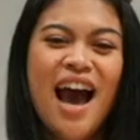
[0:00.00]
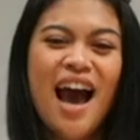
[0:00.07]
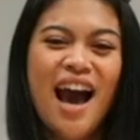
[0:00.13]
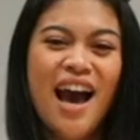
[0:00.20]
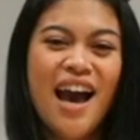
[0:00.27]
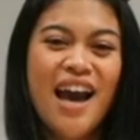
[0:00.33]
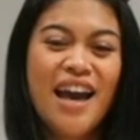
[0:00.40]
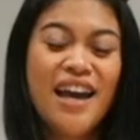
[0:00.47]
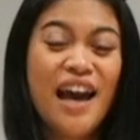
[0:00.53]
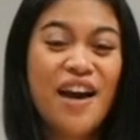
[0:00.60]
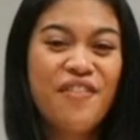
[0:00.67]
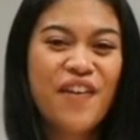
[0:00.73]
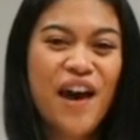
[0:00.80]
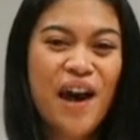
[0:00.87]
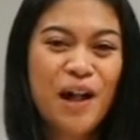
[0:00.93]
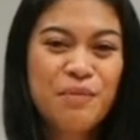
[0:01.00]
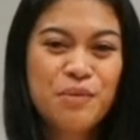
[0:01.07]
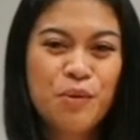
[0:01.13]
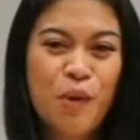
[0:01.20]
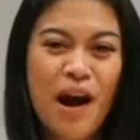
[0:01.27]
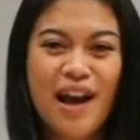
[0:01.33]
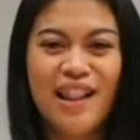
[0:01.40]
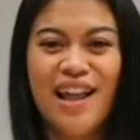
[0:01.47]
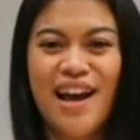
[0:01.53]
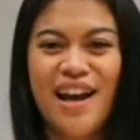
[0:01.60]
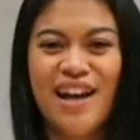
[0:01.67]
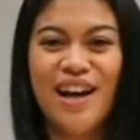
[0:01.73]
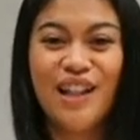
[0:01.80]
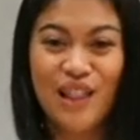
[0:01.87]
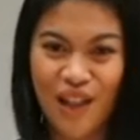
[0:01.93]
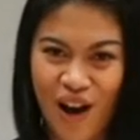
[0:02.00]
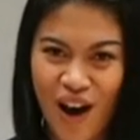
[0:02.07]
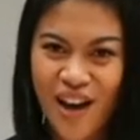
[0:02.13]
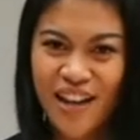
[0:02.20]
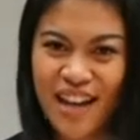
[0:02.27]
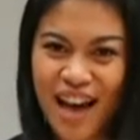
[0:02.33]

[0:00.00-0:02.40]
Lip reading: I have helped YLI a lot